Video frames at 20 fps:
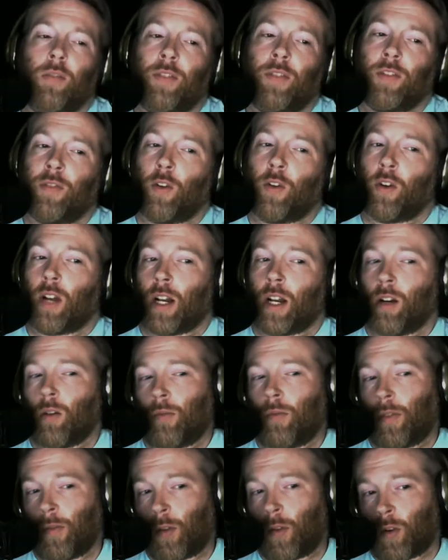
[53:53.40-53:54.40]
know if he's voted. I don't
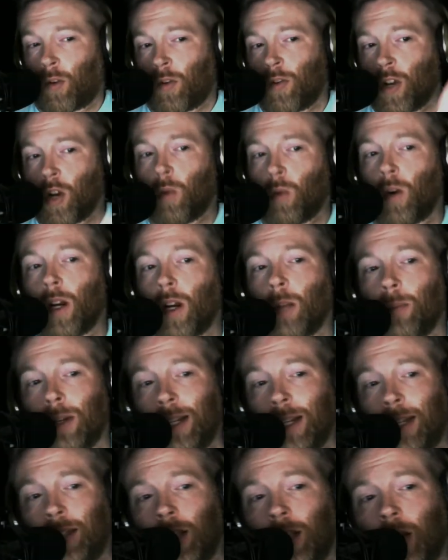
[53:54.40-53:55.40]
know if he voted no on it,
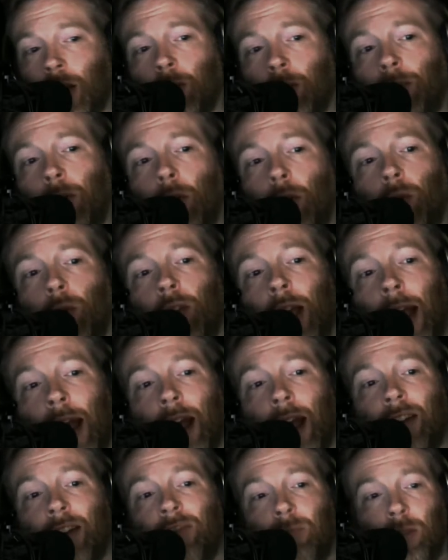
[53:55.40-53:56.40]
but his other votes
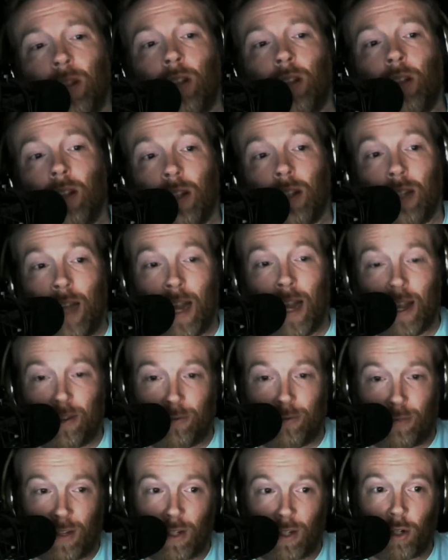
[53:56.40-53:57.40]
have
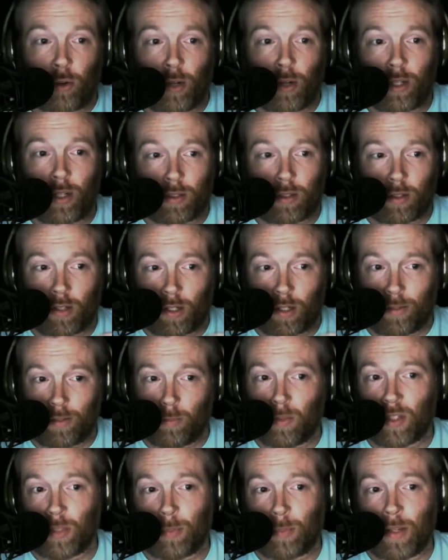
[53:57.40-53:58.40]
increased
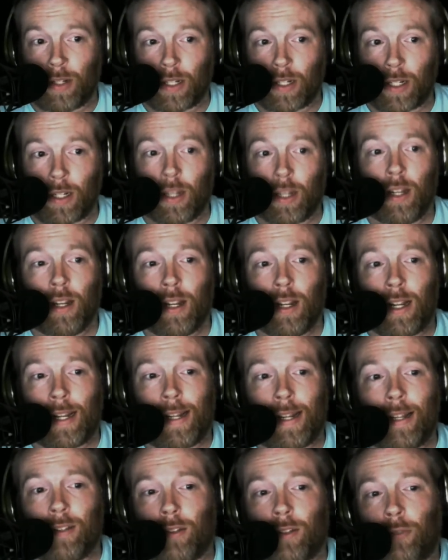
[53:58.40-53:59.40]
government spending.
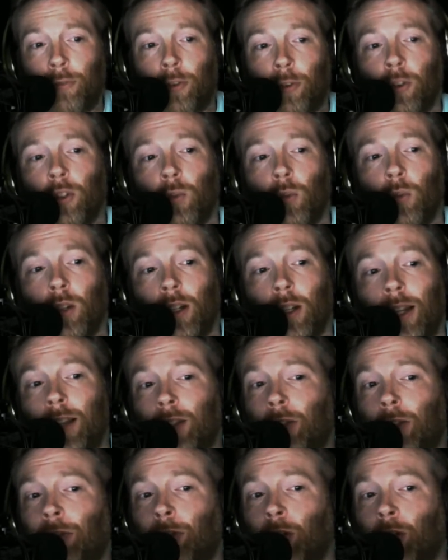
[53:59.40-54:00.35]
He is the first one. He's the